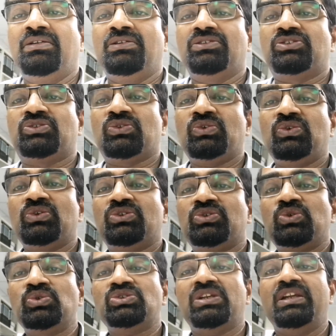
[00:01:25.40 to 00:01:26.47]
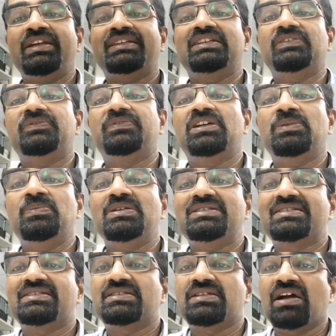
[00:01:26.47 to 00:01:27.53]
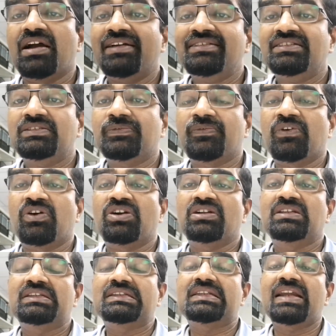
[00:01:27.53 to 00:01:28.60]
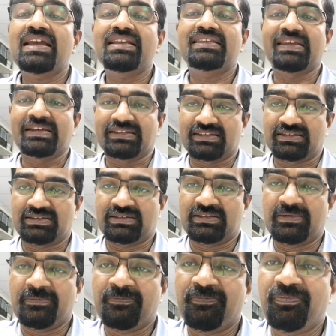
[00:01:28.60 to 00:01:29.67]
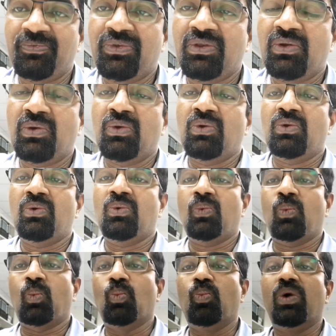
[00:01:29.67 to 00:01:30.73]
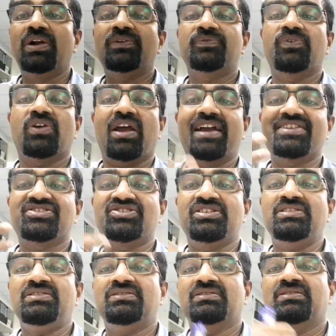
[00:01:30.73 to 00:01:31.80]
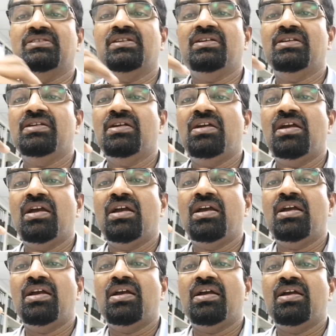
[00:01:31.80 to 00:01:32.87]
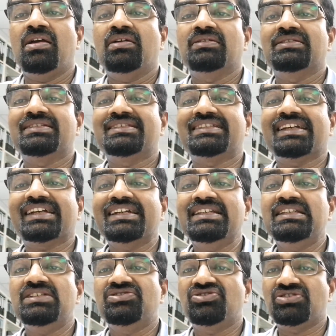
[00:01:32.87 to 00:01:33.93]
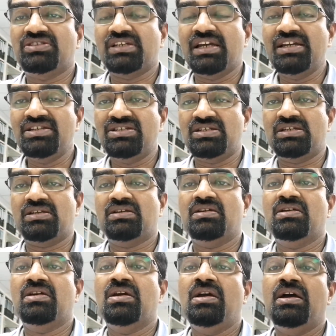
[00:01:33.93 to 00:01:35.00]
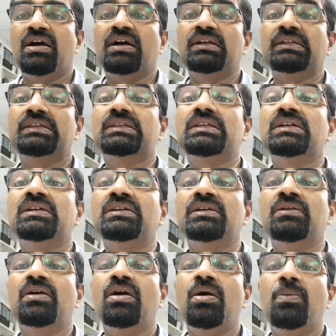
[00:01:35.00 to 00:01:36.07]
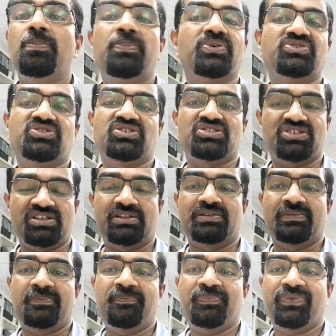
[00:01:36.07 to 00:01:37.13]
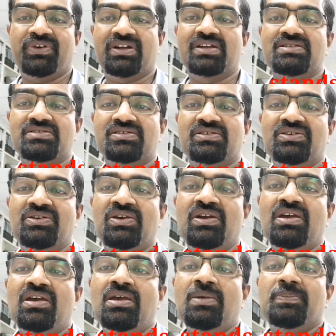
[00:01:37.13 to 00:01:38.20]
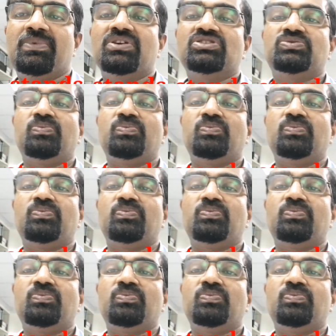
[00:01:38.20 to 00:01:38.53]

so usually the verb stands for 3 things. 1 for action, 2nd state, and 3rd possession, right? Because